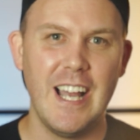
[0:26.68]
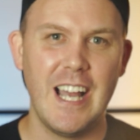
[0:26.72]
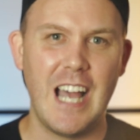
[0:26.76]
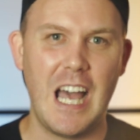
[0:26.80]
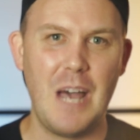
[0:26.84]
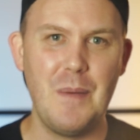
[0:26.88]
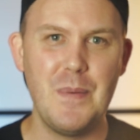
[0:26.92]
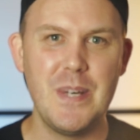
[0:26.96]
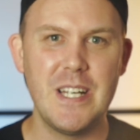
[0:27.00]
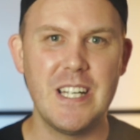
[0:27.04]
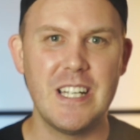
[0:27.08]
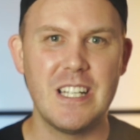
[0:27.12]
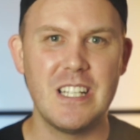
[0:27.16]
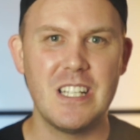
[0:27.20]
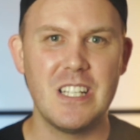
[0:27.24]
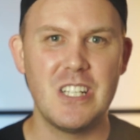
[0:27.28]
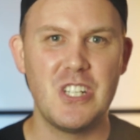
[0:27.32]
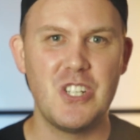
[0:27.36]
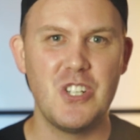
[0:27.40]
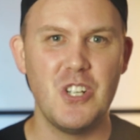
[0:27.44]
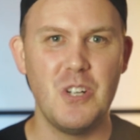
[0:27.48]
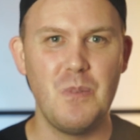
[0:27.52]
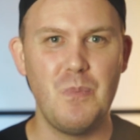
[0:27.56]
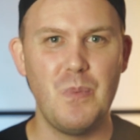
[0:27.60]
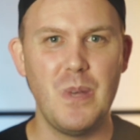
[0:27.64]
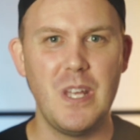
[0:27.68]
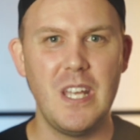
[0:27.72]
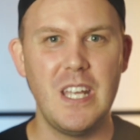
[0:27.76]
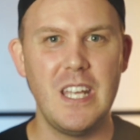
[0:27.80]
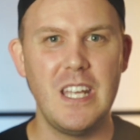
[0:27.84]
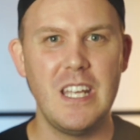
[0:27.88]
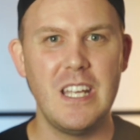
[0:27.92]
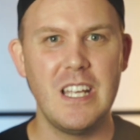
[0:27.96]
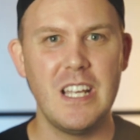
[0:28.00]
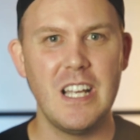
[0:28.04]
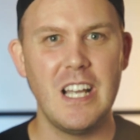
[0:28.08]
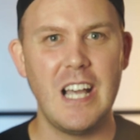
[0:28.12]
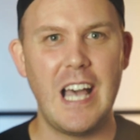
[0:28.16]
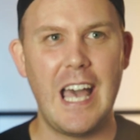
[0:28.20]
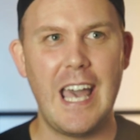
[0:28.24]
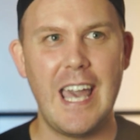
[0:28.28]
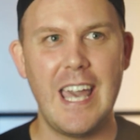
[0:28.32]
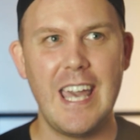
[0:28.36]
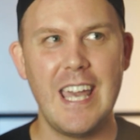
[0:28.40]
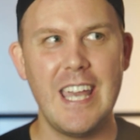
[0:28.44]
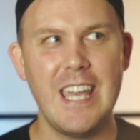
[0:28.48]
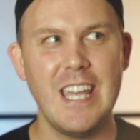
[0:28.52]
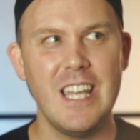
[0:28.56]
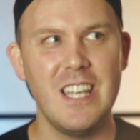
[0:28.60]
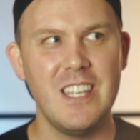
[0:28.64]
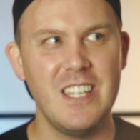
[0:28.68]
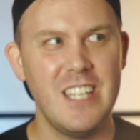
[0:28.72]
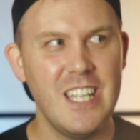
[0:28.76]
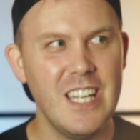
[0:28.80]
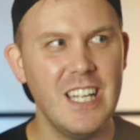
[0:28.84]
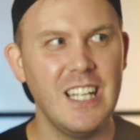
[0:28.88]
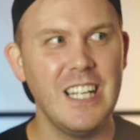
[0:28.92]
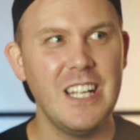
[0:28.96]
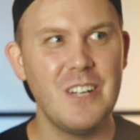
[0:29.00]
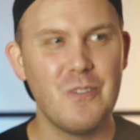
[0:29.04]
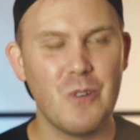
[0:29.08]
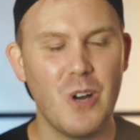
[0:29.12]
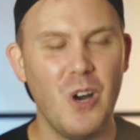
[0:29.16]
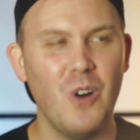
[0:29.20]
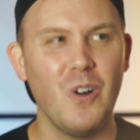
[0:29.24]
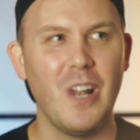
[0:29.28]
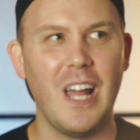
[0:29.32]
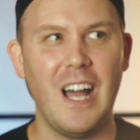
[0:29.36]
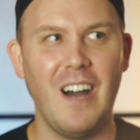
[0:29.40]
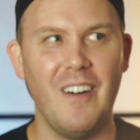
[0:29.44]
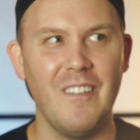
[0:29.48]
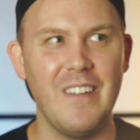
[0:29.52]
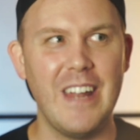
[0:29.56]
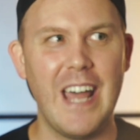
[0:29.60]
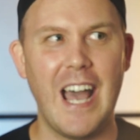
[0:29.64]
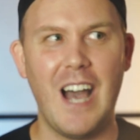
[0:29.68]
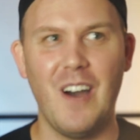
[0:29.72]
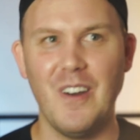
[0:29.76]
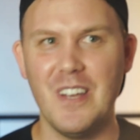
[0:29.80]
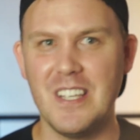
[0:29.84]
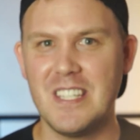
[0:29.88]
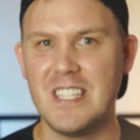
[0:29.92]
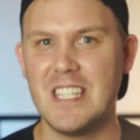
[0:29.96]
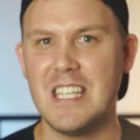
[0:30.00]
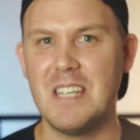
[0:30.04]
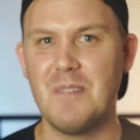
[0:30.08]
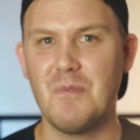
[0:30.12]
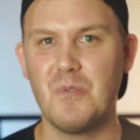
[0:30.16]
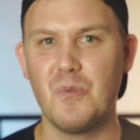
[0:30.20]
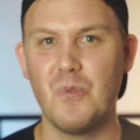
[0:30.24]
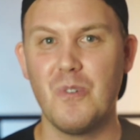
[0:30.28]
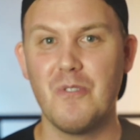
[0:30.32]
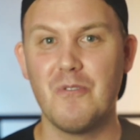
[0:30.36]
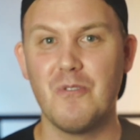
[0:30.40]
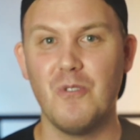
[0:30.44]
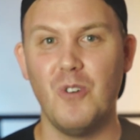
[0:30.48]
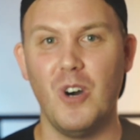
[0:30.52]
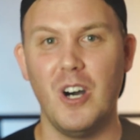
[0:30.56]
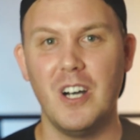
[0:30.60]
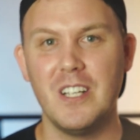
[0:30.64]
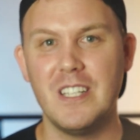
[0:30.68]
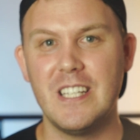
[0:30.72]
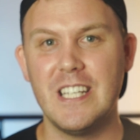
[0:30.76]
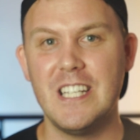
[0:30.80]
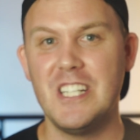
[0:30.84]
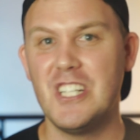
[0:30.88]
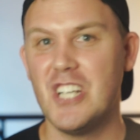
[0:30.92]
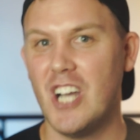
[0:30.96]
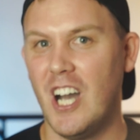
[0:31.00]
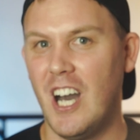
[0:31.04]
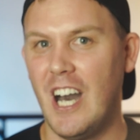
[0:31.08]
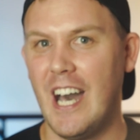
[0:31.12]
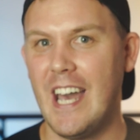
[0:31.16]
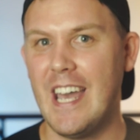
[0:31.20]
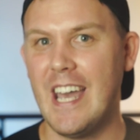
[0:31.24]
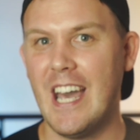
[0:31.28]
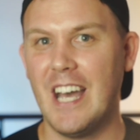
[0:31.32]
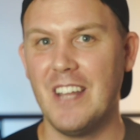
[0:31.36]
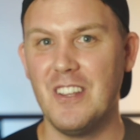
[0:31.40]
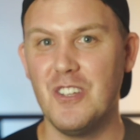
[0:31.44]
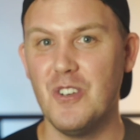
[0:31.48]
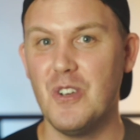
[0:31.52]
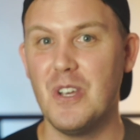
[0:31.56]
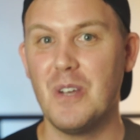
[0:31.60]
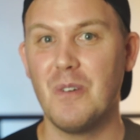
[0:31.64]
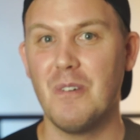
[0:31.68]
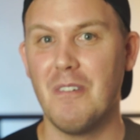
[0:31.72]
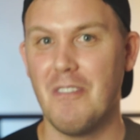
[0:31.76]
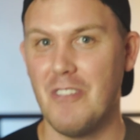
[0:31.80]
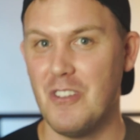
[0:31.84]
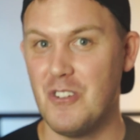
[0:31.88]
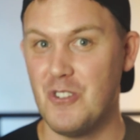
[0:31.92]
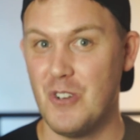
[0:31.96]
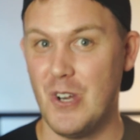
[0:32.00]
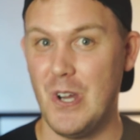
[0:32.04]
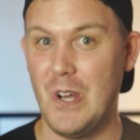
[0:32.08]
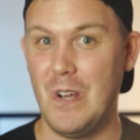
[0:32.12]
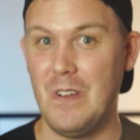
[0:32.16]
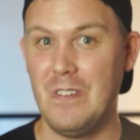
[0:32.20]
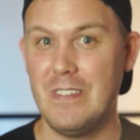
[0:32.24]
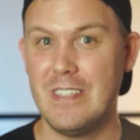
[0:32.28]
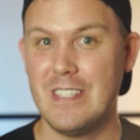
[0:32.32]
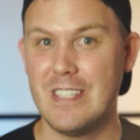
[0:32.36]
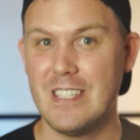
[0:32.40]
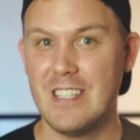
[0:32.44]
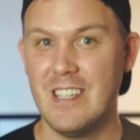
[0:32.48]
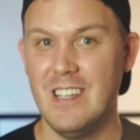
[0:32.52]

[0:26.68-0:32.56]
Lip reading: I mean, it should be a yearly rollout now, it seems, with what DJI are doing with the drones.